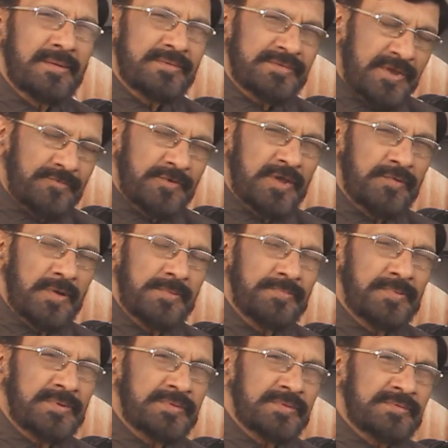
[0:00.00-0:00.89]

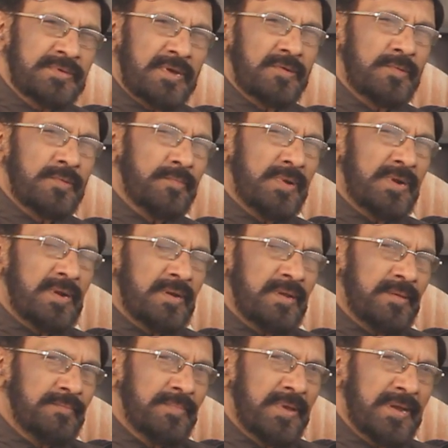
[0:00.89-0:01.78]
75%,
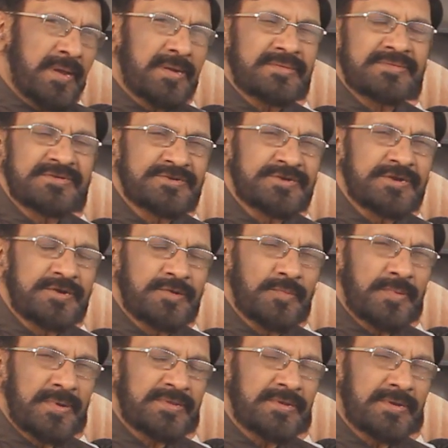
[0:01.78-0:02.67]
somebody may get
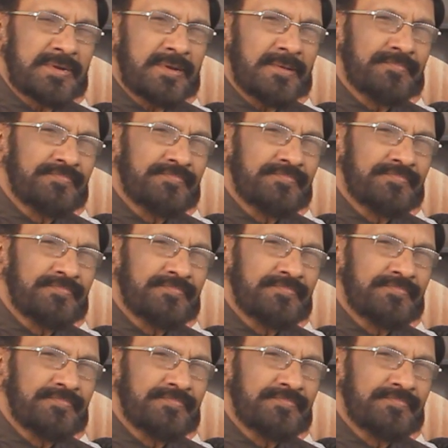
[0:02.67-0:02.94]
62%.